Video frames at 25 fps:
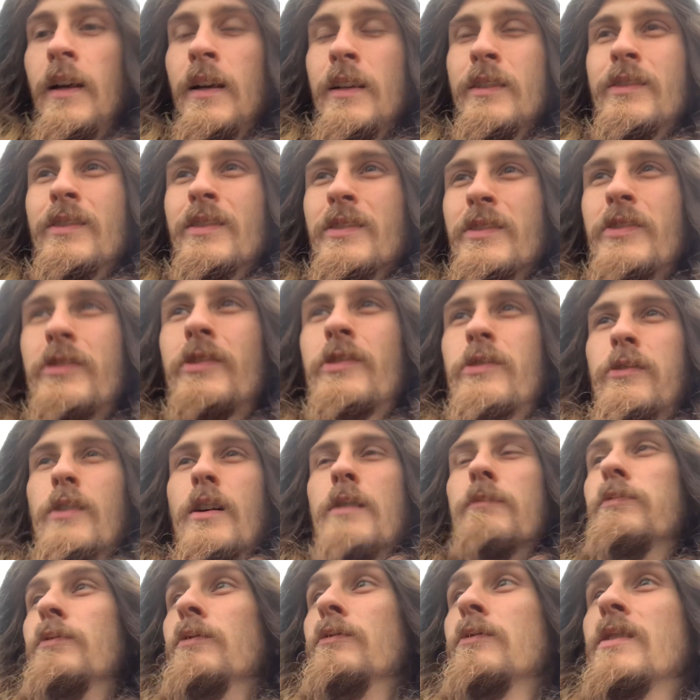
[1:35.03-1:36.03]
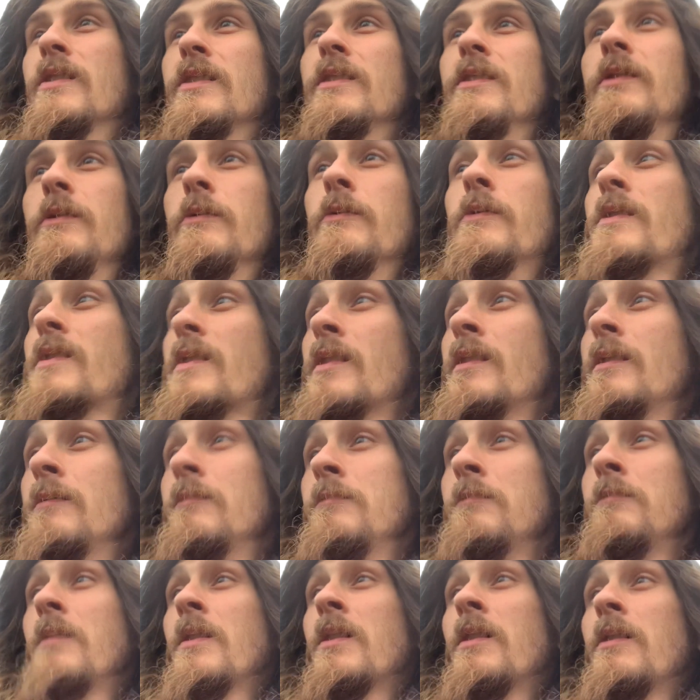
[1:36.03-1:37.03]
just trouble to do
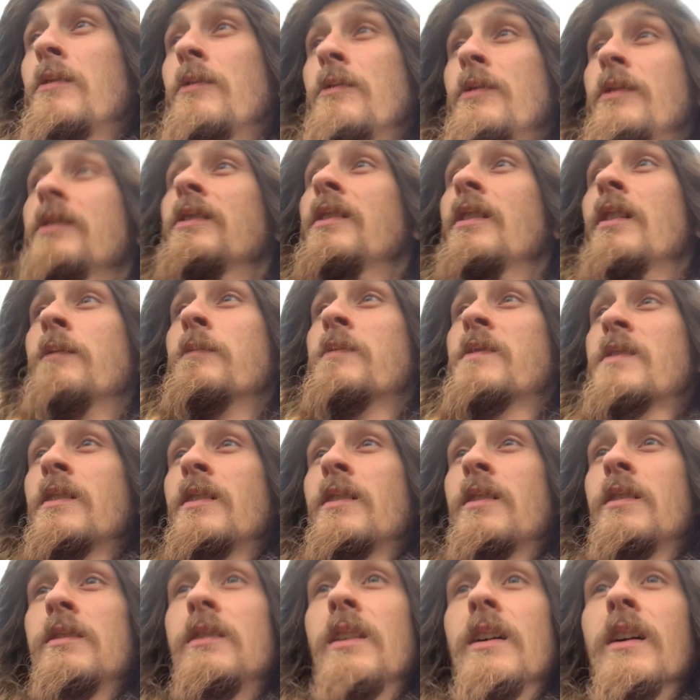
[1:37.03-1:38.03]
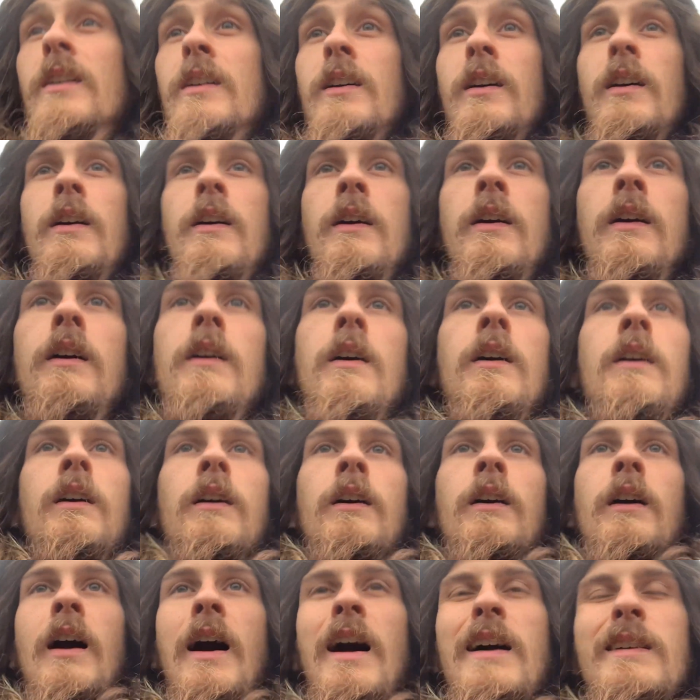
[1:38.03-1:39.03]
something, bro. You know what I'm saying? Like,
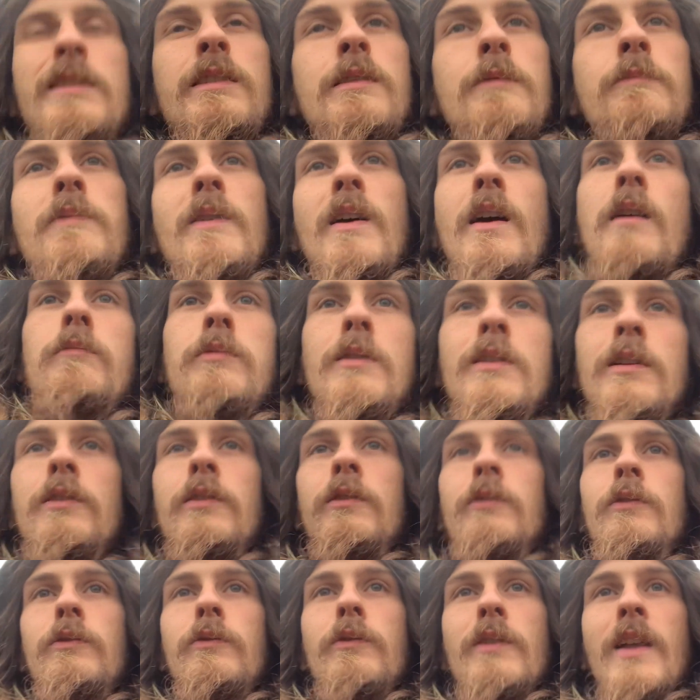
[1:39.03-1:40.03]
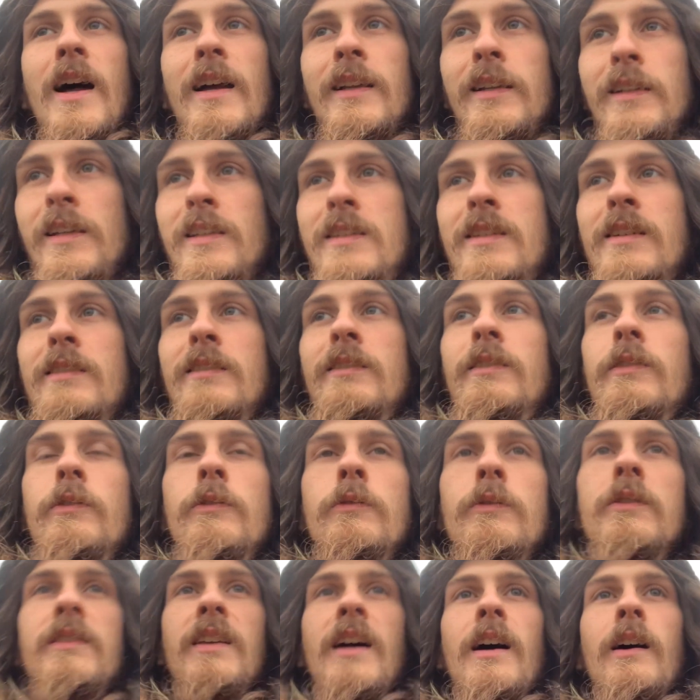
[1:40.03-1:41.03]
I should be able to do what I need to do
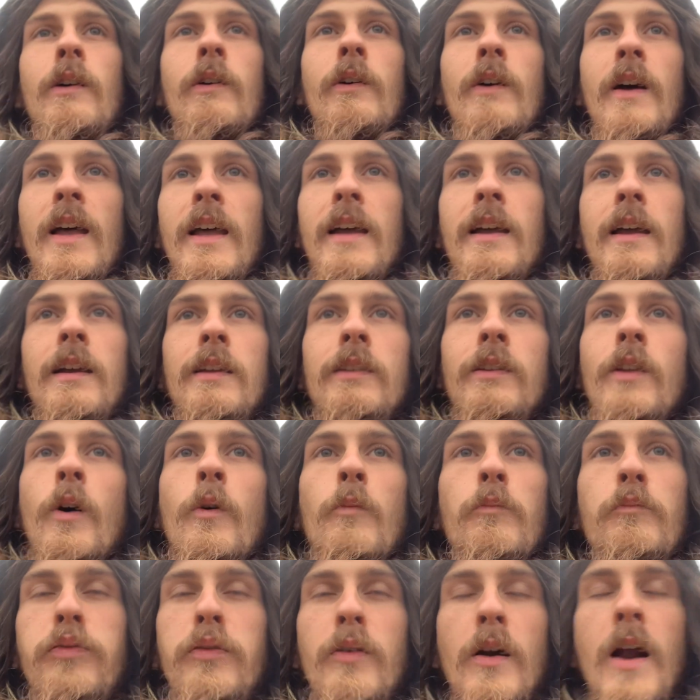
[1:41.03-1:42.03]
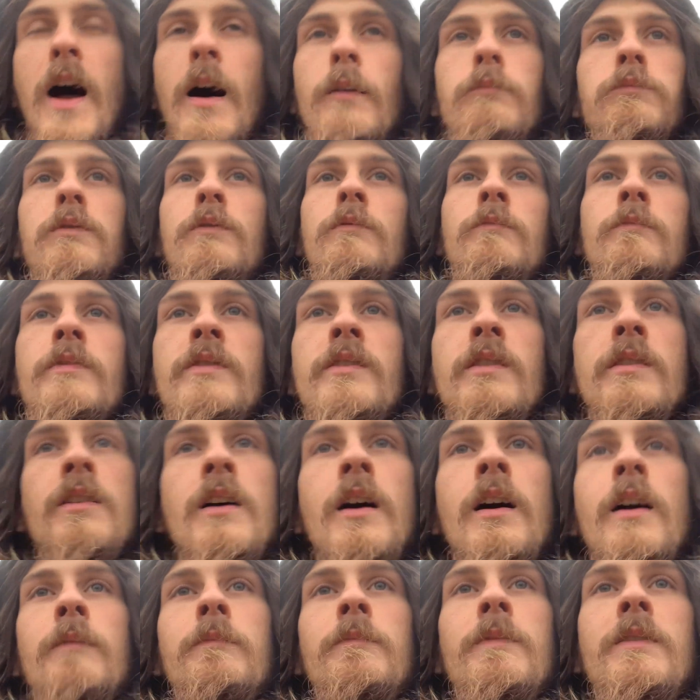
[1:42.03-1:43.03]
without no problems. You know
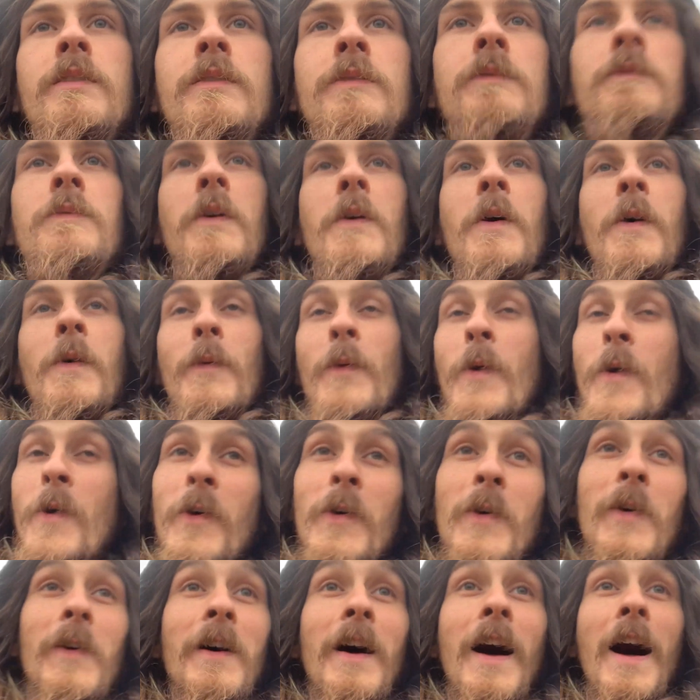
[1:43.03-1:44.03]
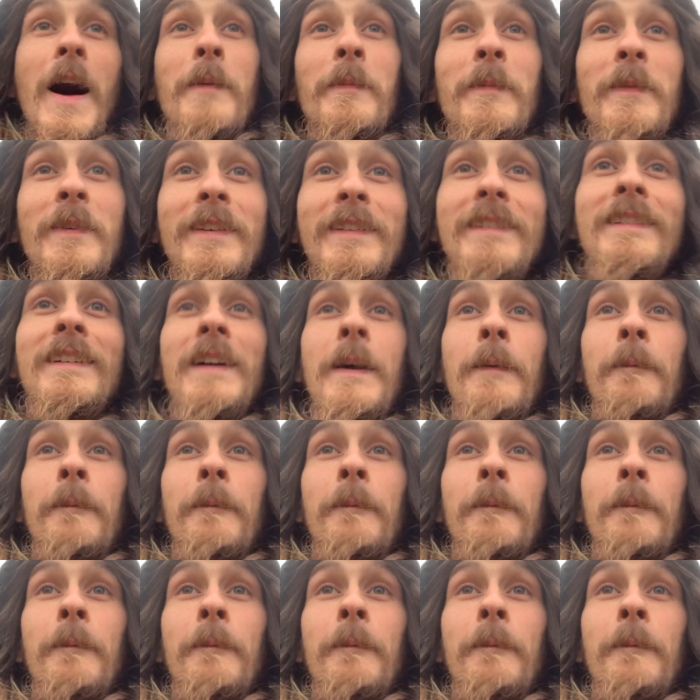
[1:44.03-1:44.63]
what I mean? Well, I mean,